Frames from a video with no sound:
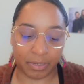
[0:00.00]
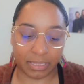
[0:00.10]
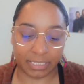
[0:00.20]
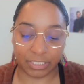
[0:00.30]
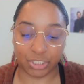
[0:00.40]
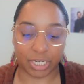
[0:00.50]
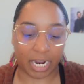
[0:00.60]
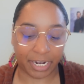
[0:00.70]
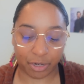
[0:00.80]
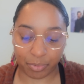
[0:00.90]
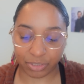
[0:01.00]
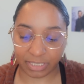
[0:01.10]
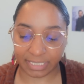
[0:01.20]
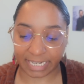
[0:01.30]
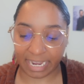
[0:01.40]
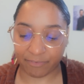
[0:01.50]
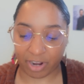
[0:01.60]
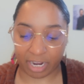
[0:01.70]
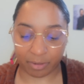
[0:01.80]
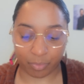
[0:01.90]
listen to audiobooks on this. I have
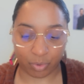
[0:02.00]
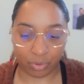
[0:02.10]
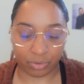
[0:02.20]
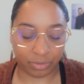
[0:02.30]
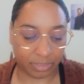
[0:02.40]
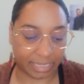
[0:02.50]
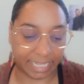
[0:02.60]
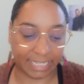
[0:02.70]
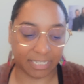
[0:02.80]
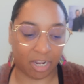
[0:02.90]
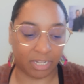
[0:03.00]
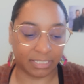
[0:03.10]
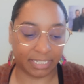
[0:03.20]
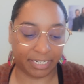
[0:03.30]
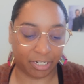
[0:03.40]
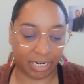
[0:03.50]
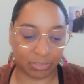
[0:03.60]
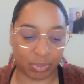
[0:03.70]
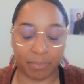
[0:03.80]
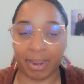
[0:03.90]
Audible linked on to here
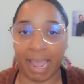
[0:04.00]
as one of my